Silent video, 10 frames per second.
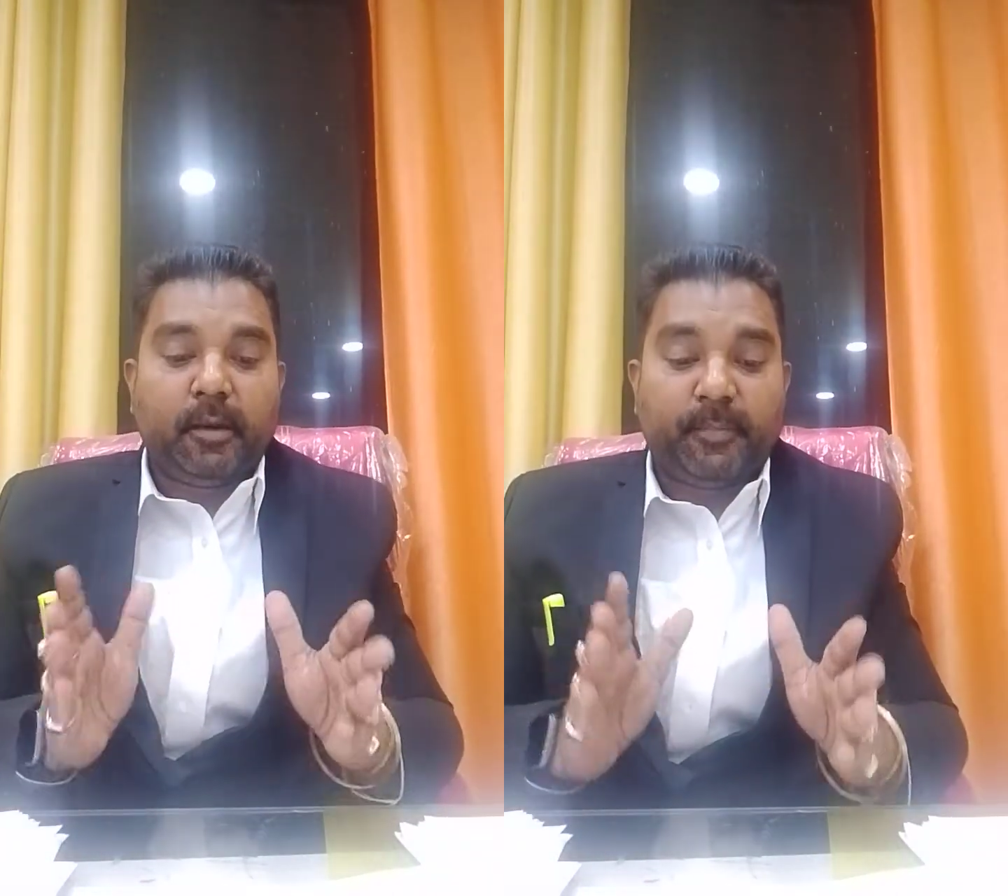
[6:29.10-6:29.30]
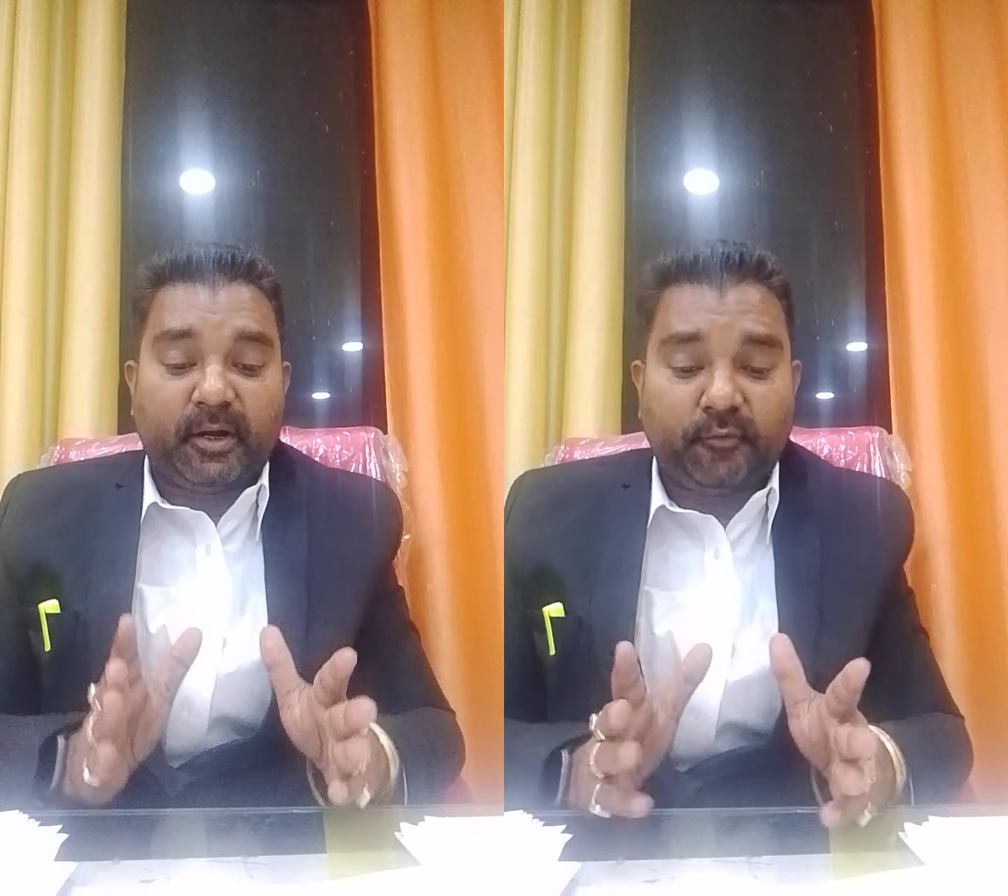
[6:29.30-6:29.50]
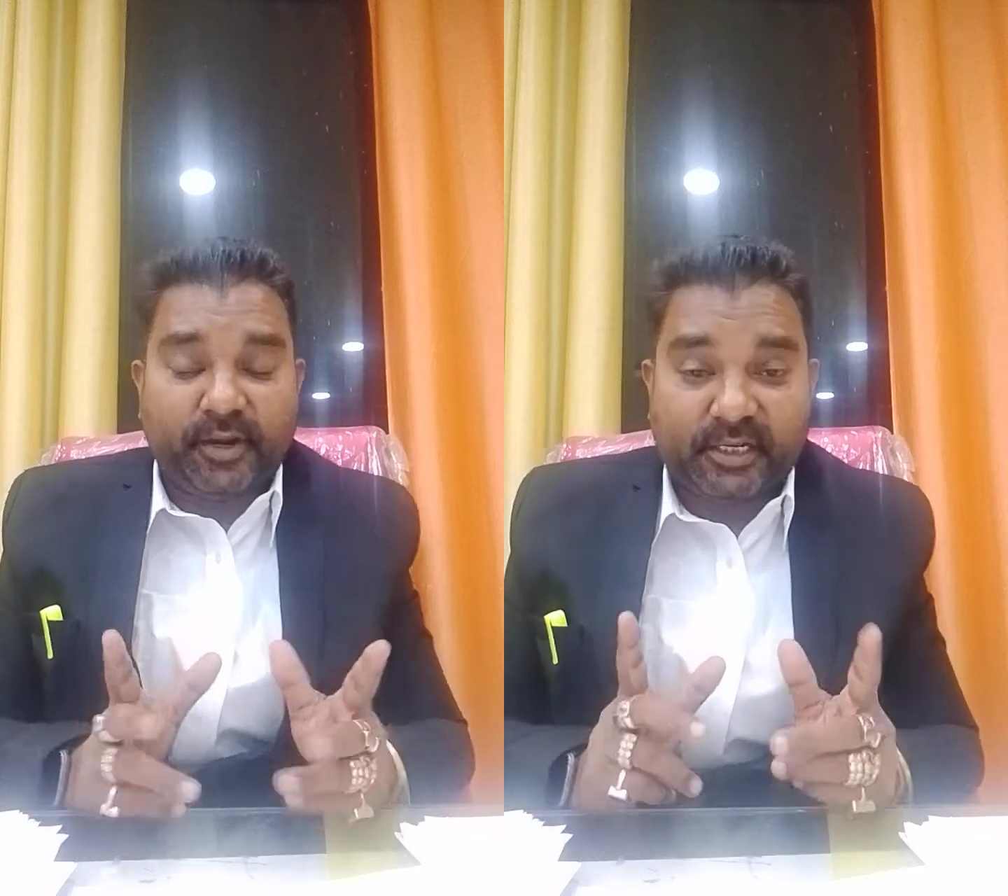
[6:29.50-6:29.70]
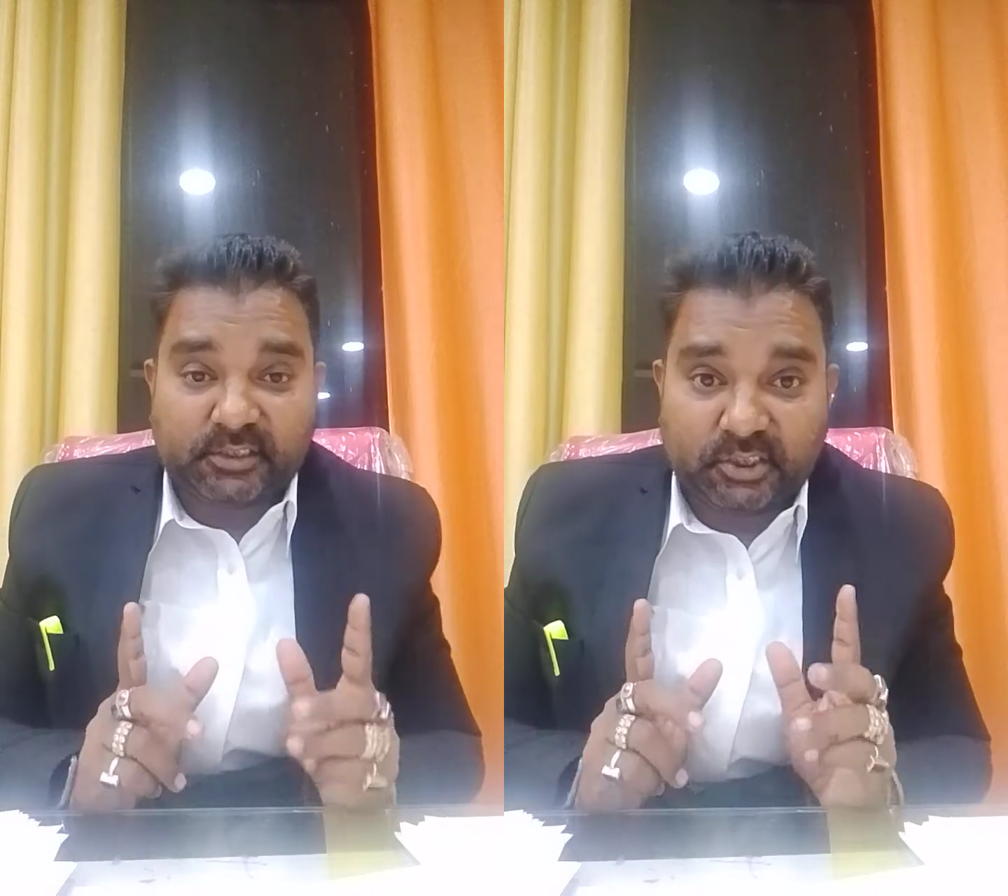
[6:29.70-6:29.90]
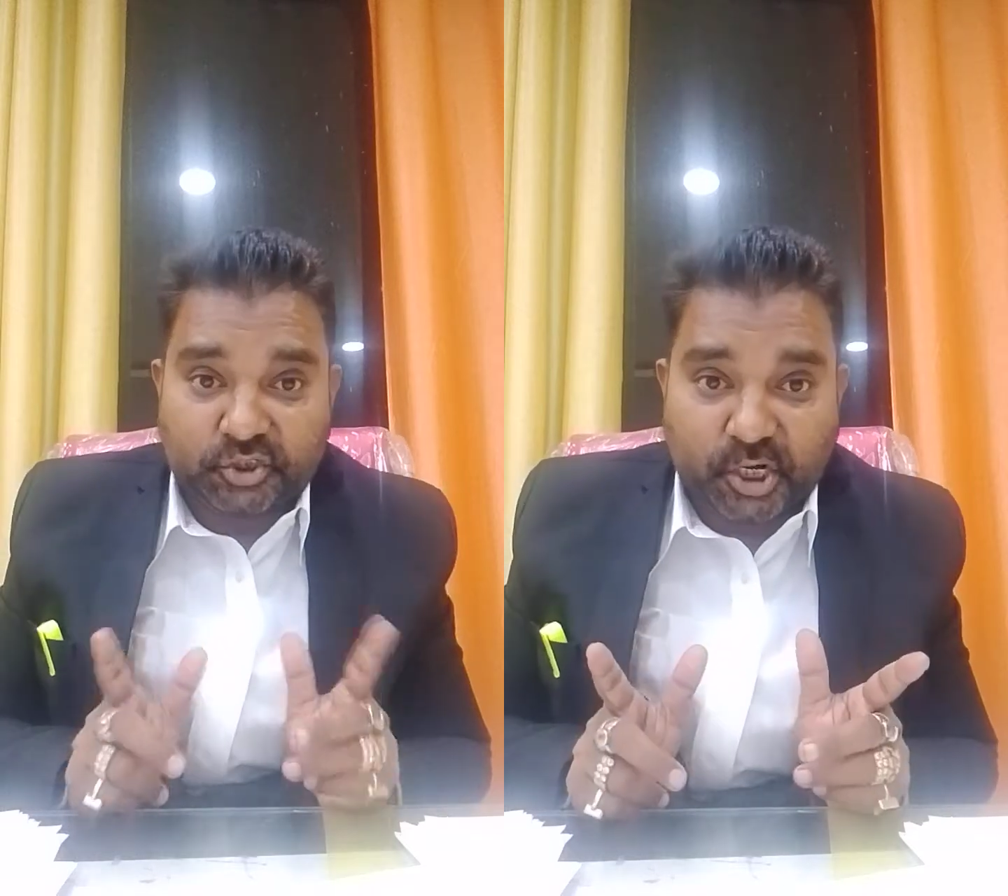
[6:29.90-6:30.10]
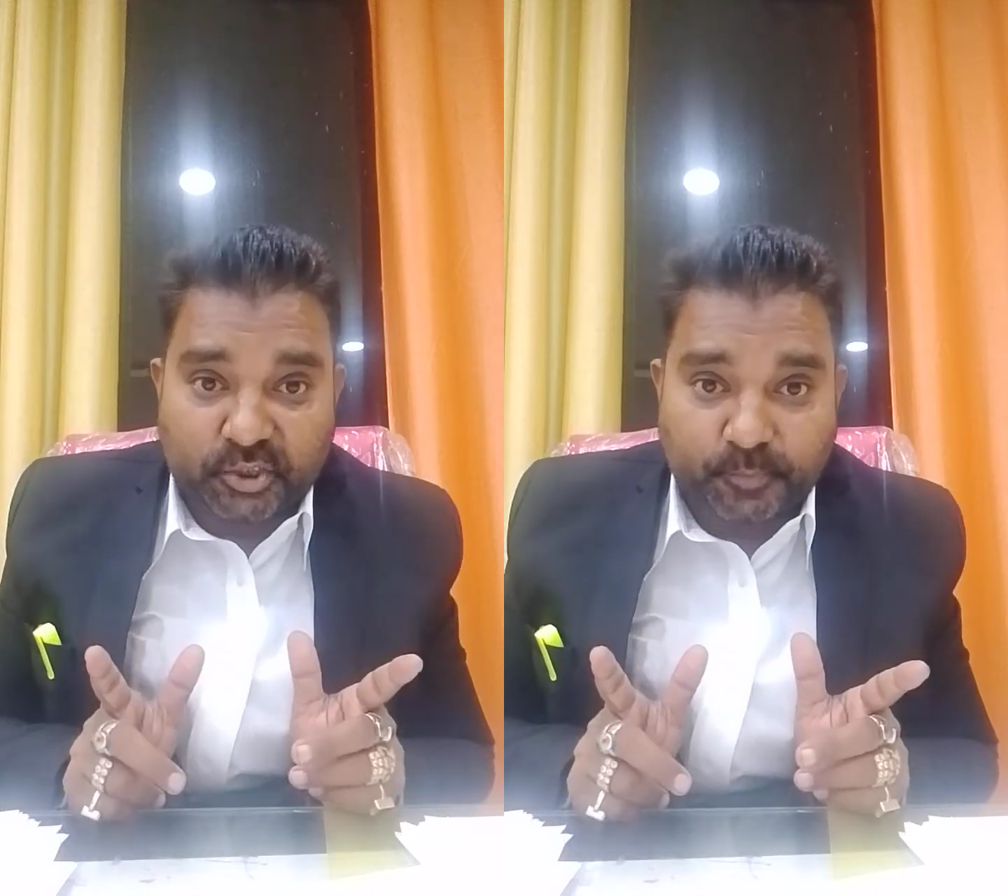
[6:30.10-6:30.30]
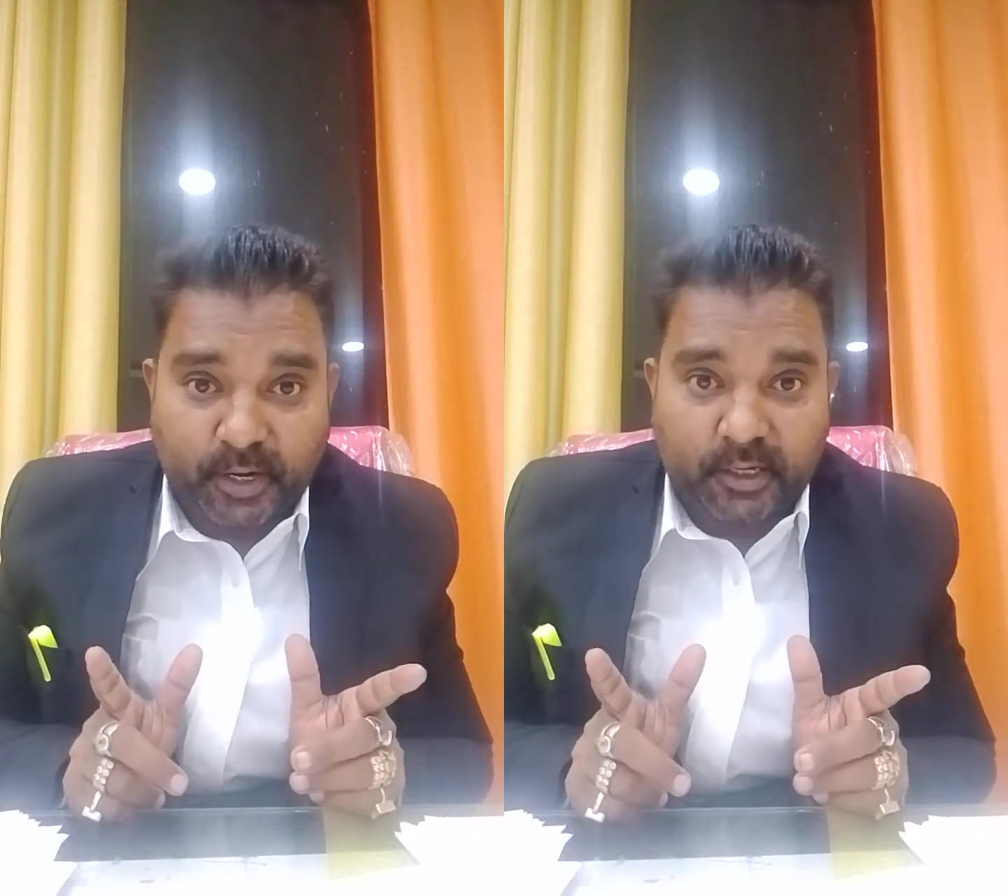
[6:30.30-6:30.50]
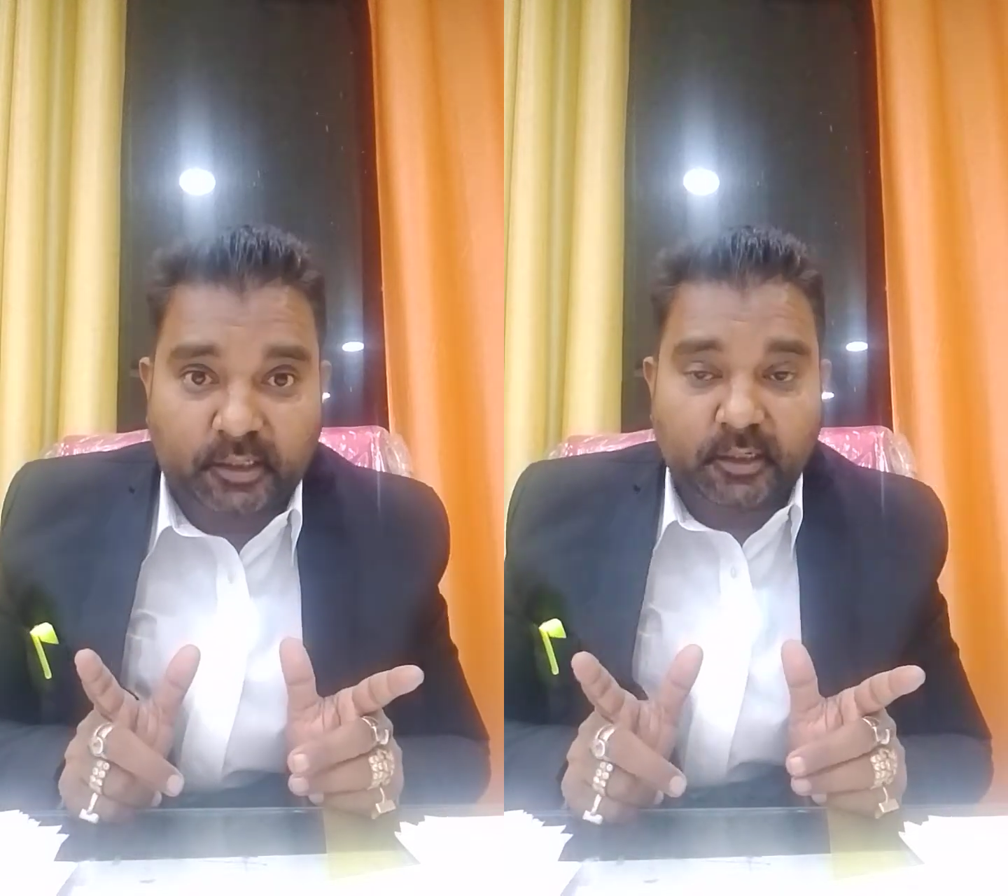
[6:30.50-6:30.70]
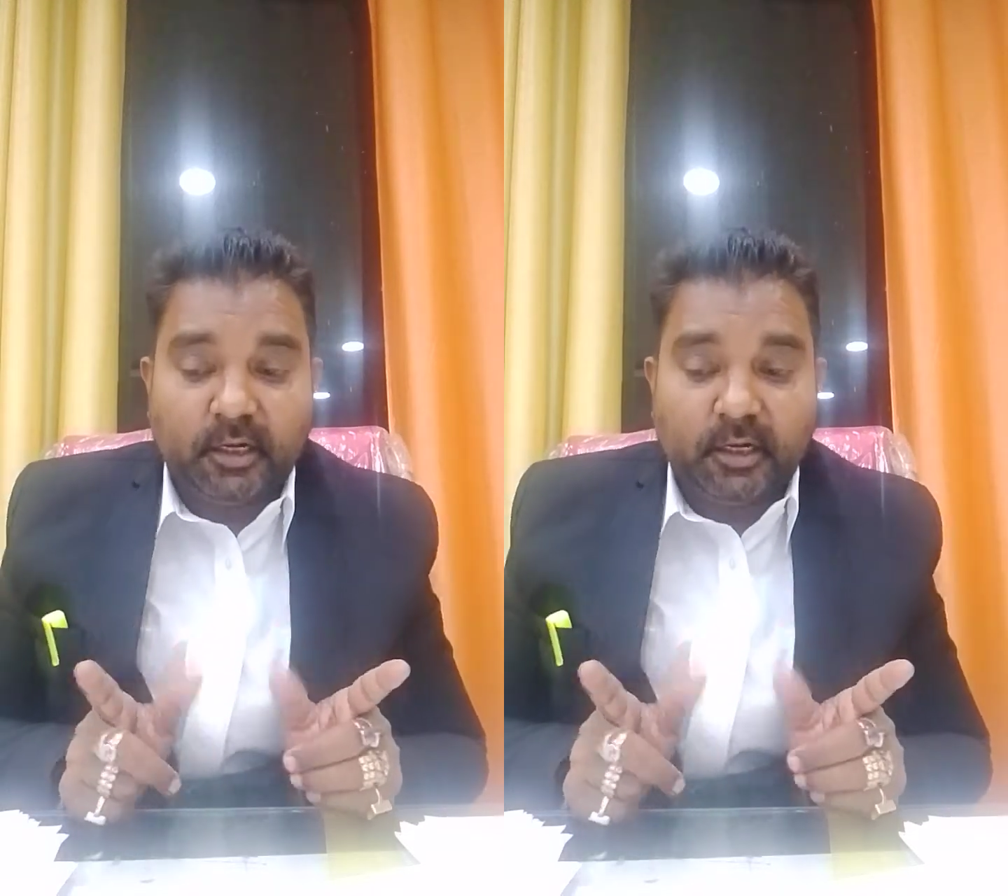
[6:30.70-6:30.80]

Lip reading: but whereas the judgment